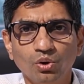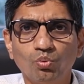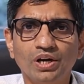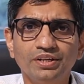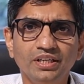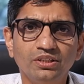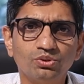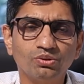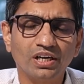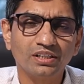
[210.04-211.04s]
One needs
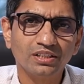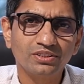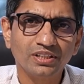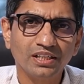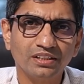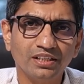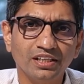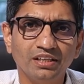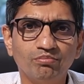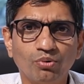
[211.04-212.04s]
to understand
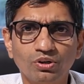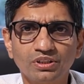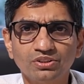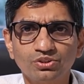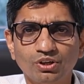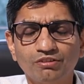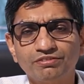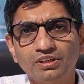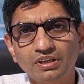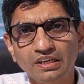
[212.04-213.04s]
the importance of
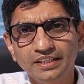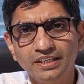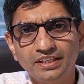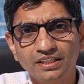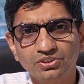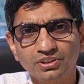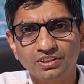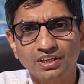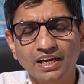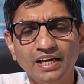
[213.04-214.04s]
early
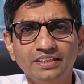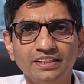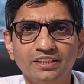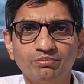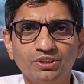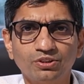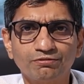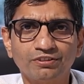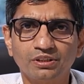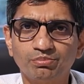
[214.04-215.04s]
detection and treatment
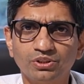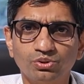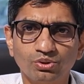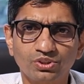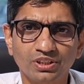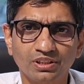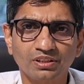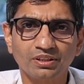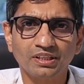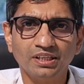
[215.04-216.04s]
of herpes zoster
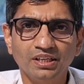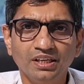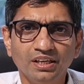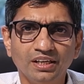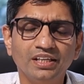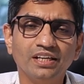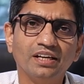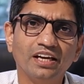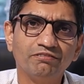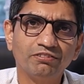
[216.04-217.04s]
in an
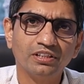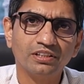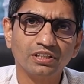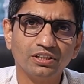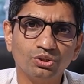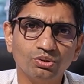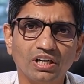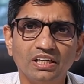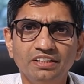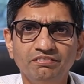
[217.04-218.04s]
effort to
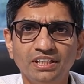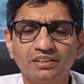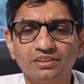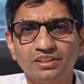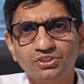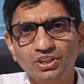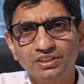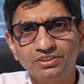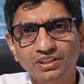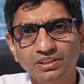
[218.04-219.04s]
alleviate the
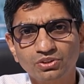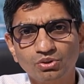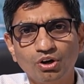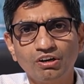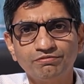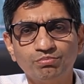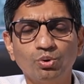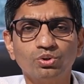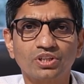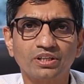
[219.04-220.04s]
chances of
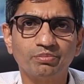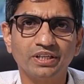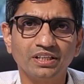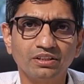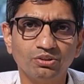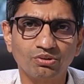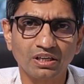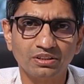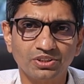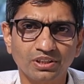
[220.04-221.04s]
postherpetic
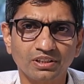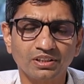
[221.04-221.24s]
neuralgia.